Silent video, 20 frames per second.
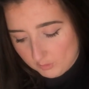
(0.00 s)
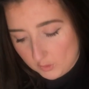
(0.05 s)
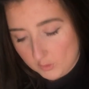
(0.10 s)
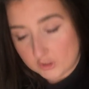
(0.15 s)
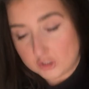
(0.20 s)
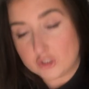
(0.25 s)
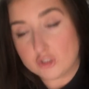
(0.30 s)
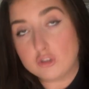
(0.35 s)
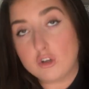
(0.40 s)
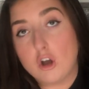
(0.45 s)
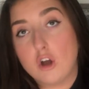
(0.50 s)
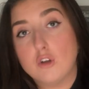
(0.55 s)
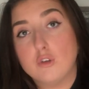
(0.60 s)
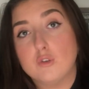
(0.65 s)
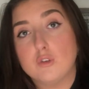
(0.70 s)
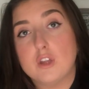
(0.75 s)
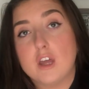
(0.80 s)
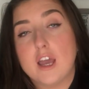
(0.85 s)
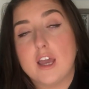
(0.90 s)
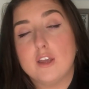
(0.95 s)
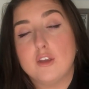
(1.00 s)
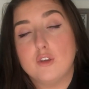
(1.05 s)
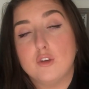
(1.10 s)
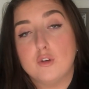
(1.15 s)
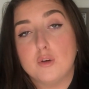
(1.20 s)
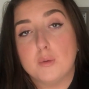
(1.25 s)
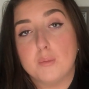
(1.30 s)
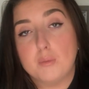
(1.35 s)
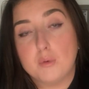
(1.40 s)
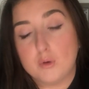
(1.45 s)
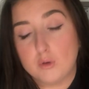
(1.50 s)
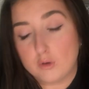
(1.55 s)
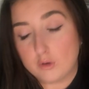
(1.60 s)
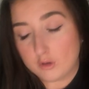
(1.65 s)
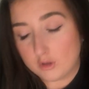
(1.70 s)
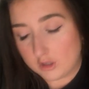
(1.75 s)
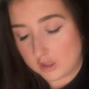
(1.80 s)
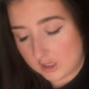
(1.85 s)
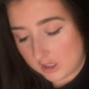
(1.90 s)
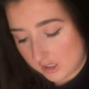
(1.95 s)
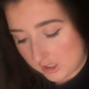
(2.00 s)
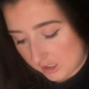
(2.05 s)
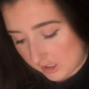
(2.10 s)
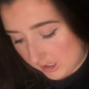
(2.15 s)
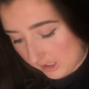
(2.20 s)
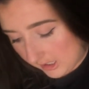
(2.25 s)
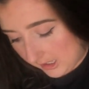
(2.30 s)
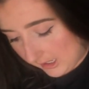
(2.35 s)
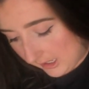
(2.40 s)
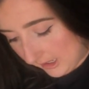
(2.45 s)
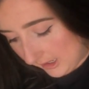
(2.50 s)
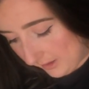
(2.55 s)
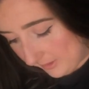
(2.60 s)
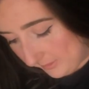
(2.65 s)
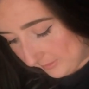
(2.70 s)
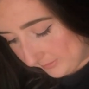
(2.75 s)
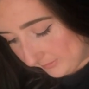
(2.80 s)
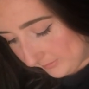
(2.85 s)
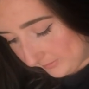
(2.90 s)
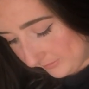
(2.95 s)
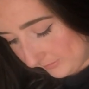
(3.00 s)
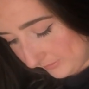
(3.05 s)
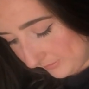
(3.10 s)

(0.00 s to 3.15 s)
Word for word: which has got another Yule ball. Um,